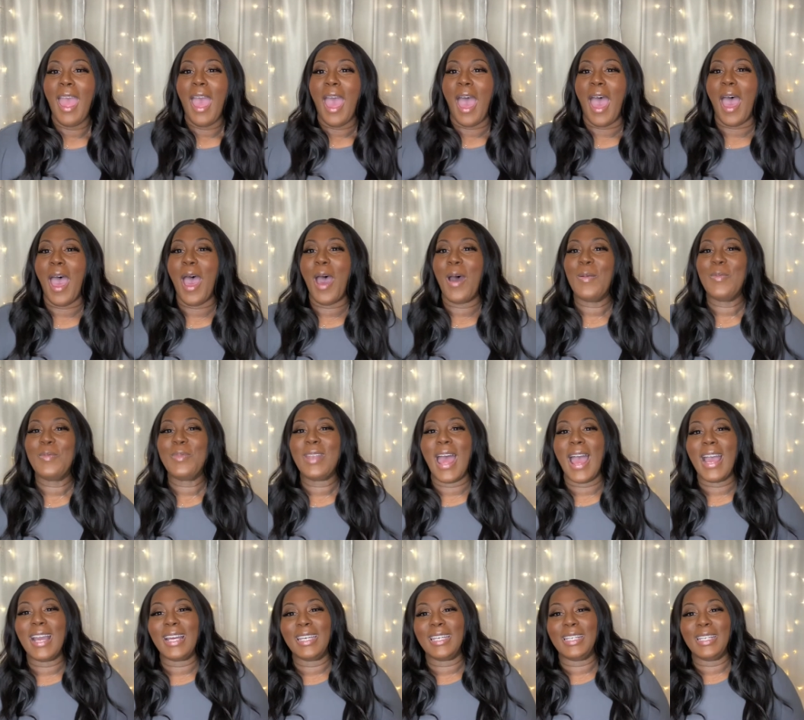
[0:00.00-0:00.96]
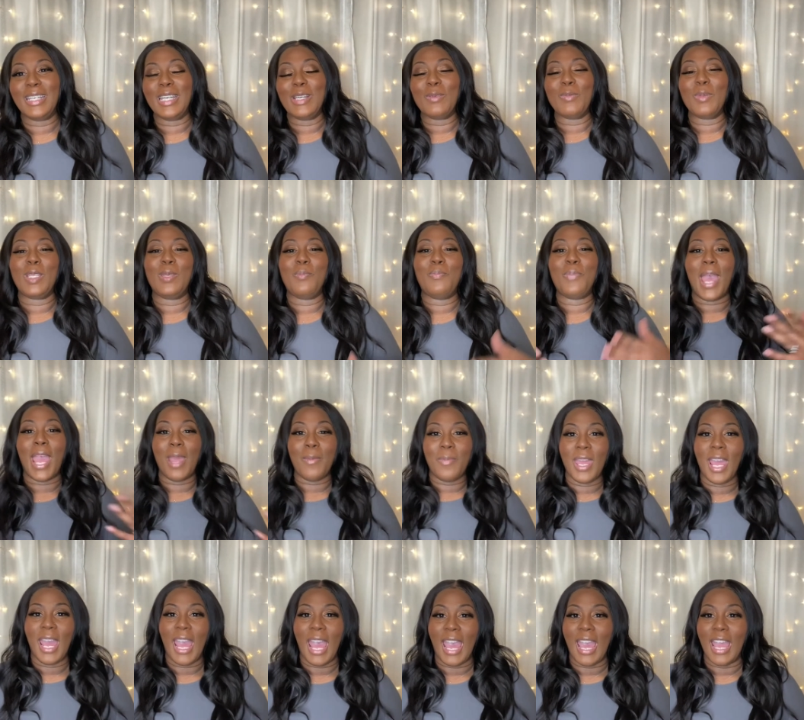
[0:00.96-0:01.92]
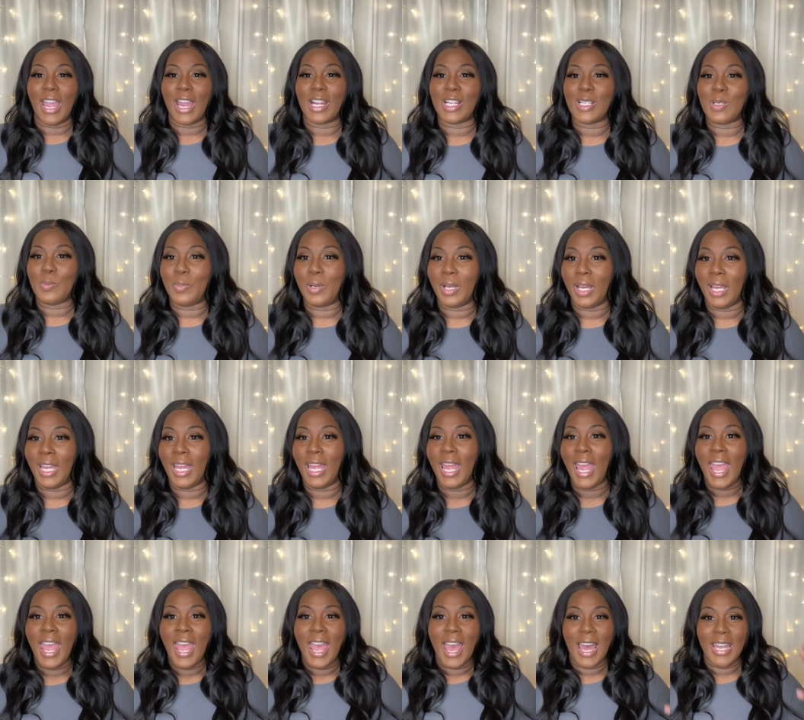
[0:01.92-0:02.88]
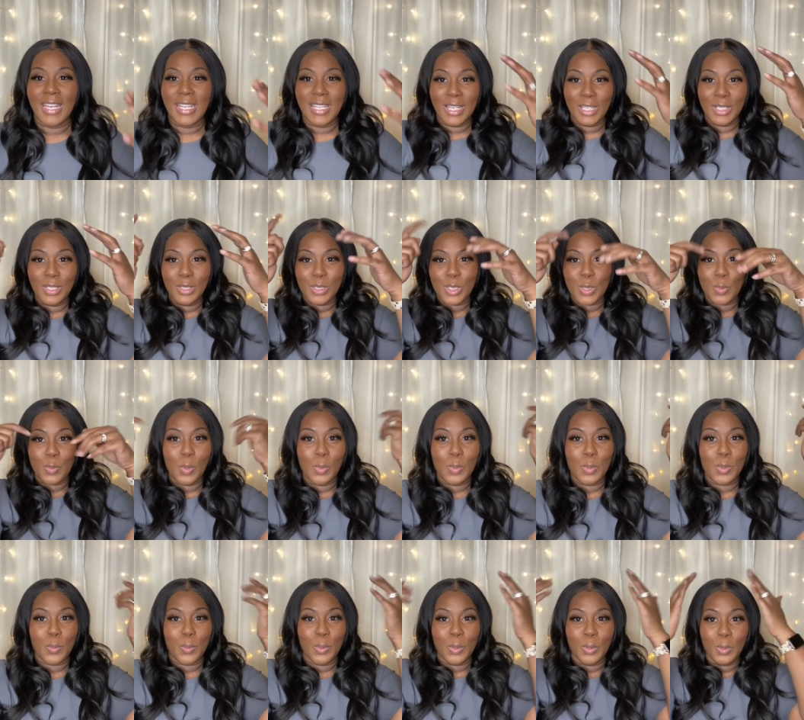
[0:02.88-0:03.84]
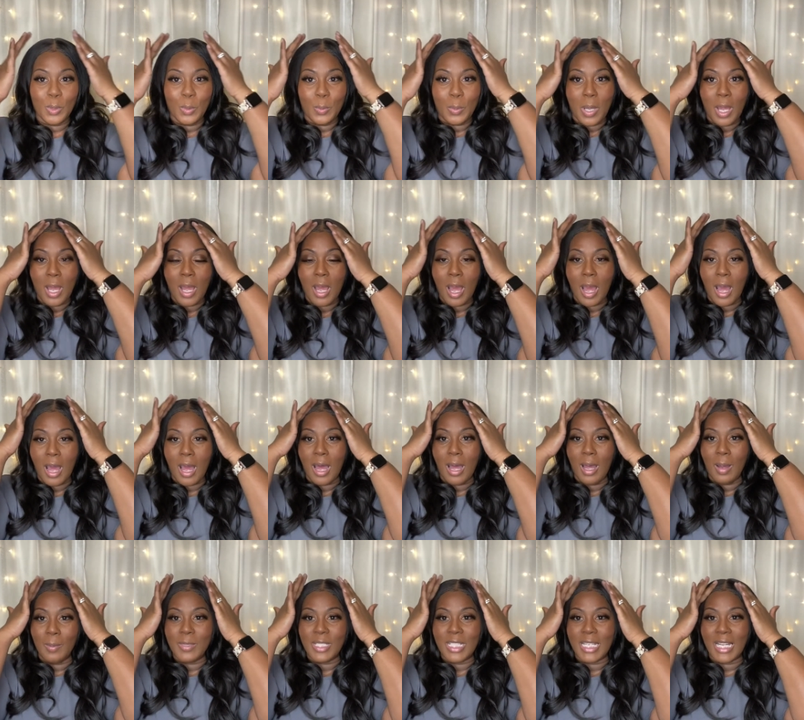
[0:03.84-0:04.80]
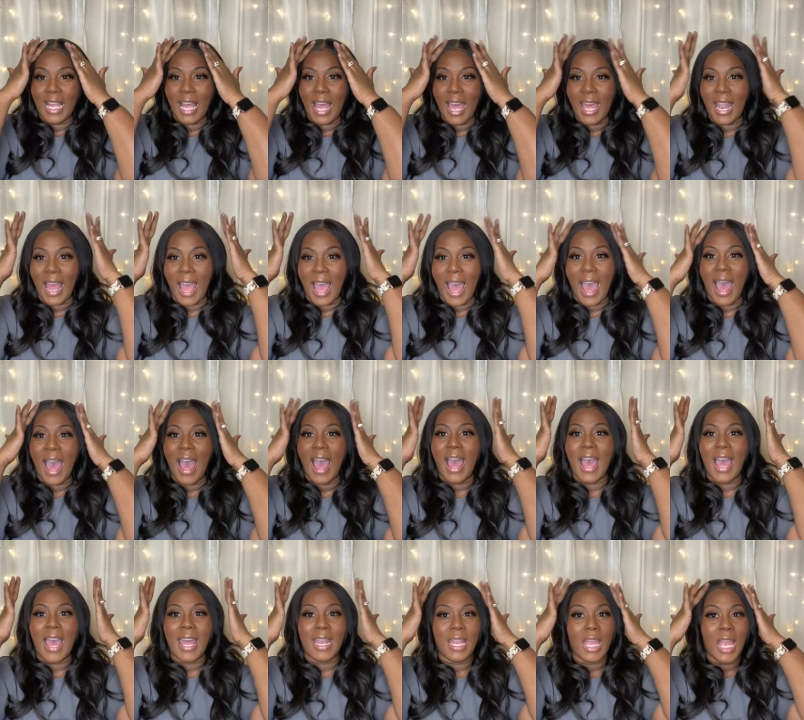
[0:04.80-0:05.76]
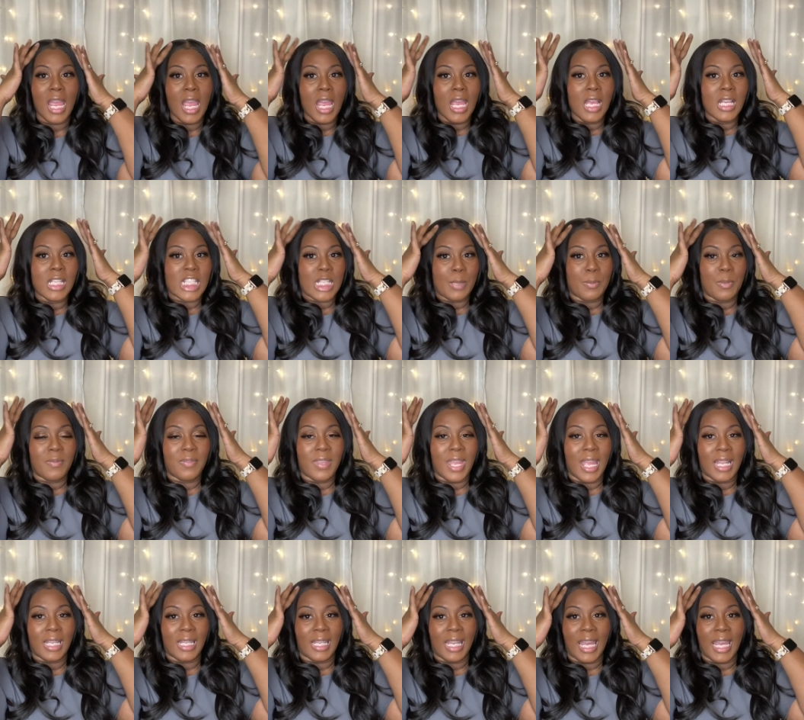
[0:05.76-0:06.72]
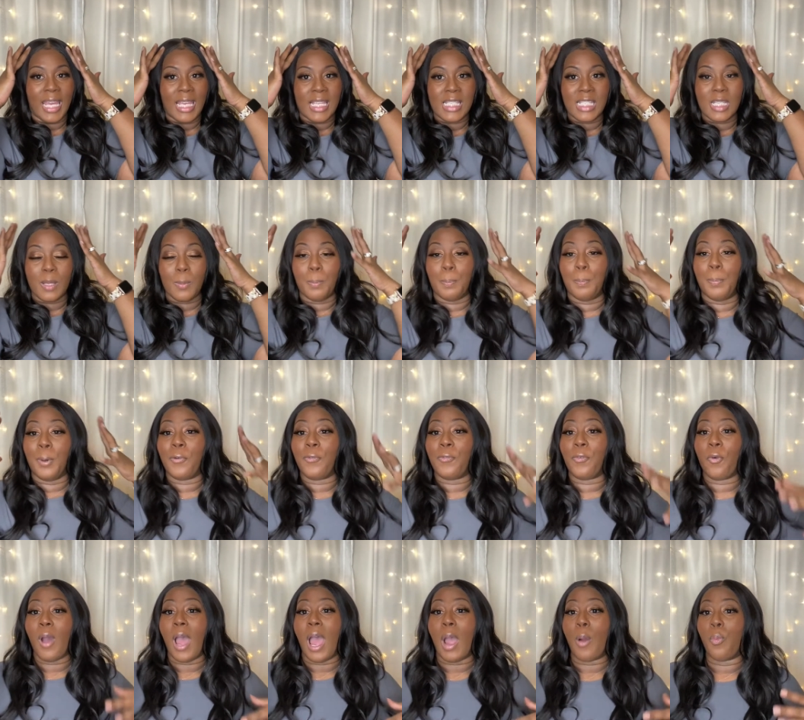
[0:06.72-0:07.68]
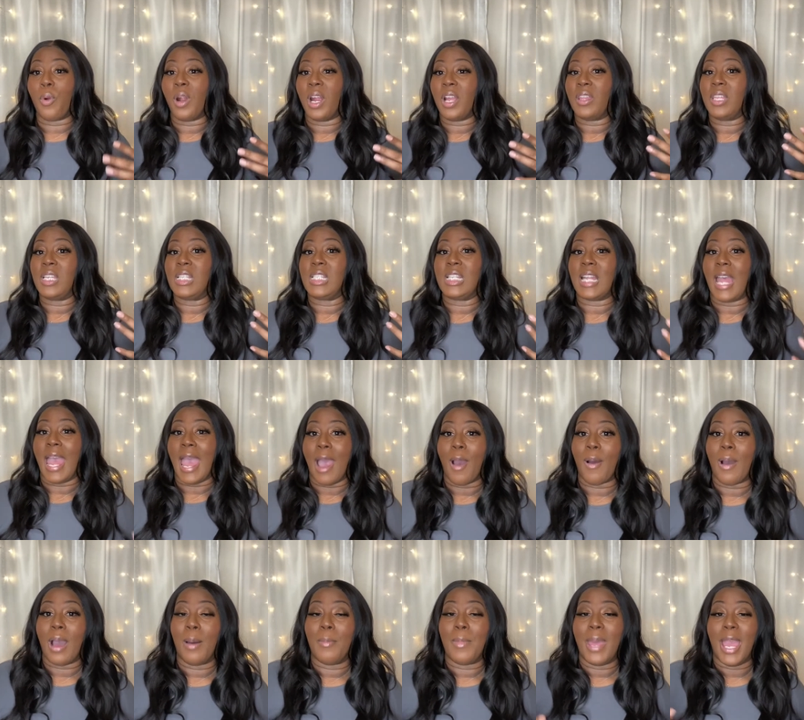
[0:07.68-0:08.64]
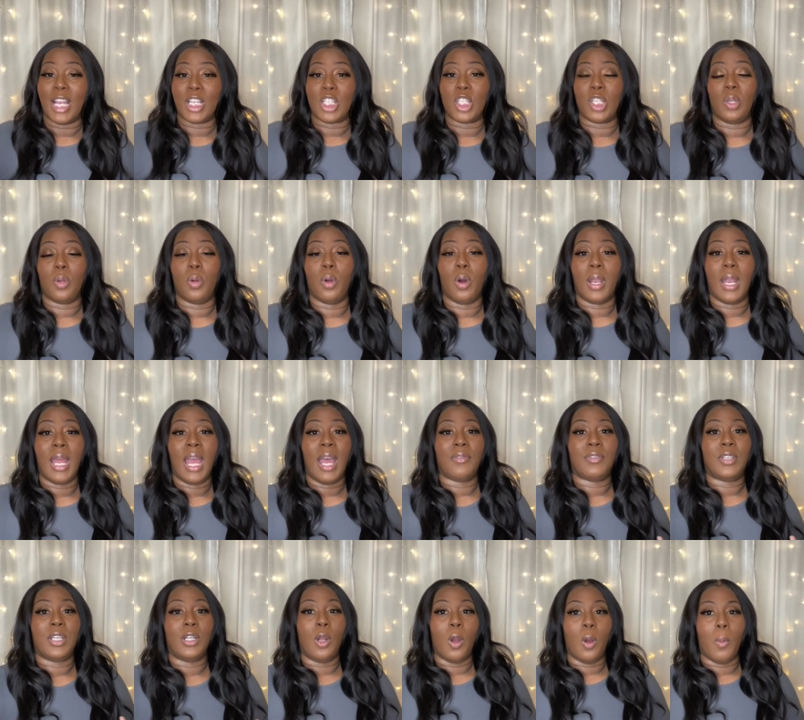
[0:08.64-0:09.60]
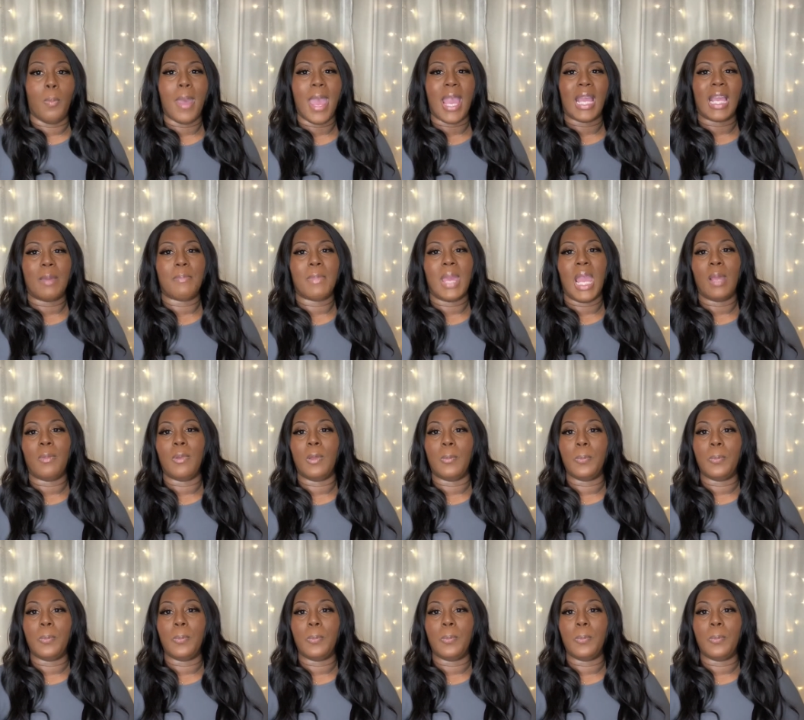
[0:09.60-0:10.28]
I'm not good with baby hairs, but I did a little swoop swoop um, to kind of hide some of that lace. Before I wear this out, I'm actually going to have to go back and maybe